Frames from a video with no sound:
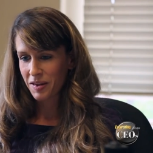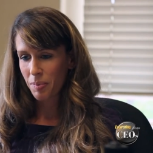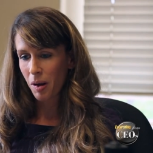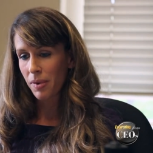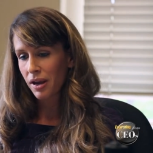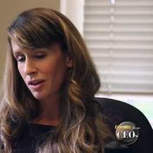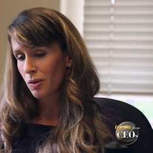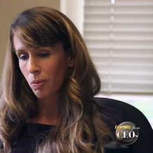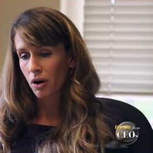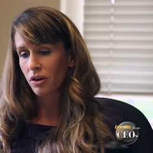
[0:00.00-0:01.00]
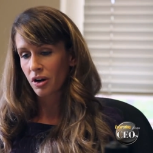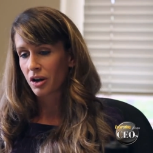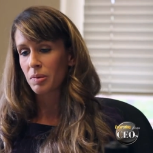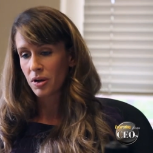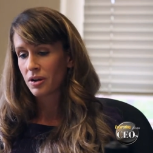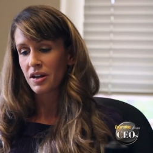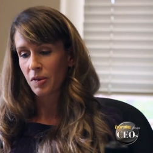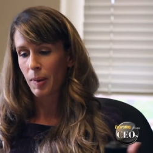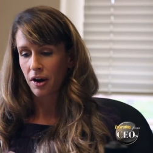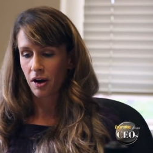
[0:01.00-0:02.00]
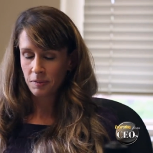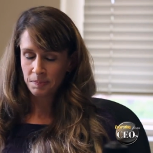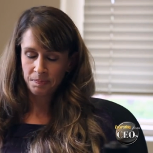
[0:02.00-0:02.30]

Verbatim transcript: It's about making the world and our communities better.